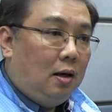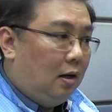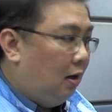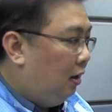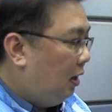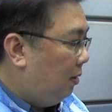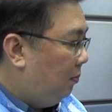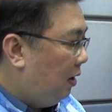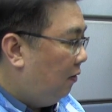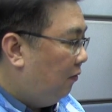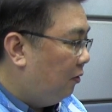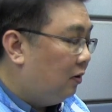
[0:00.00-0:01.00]
It can make
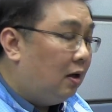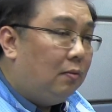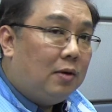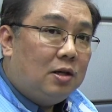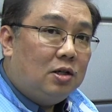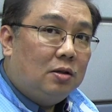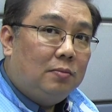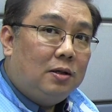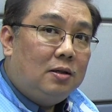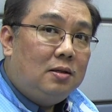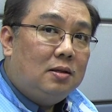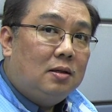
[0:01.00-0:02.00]
floating
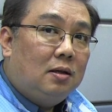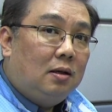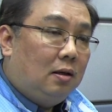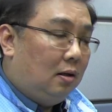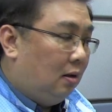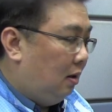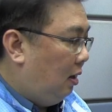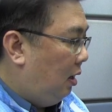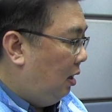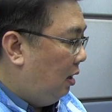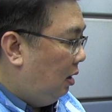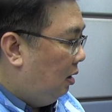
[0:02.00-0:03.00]
measurements,
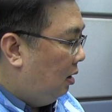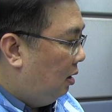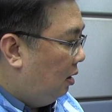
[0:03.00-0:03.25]
and